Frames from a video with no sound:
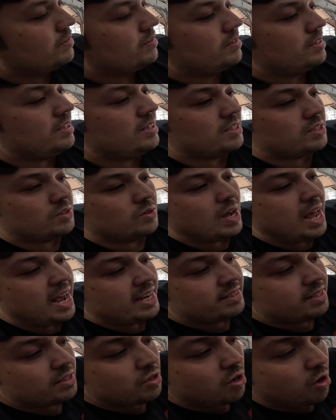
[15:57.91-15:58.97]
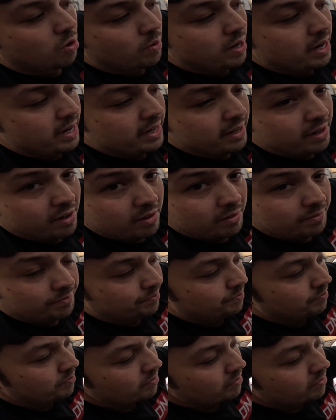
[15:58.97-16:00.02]
see this little access hole right here?
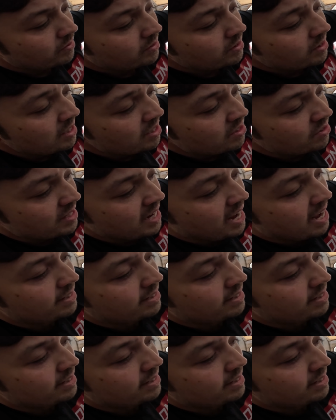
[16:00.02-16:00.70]
There's an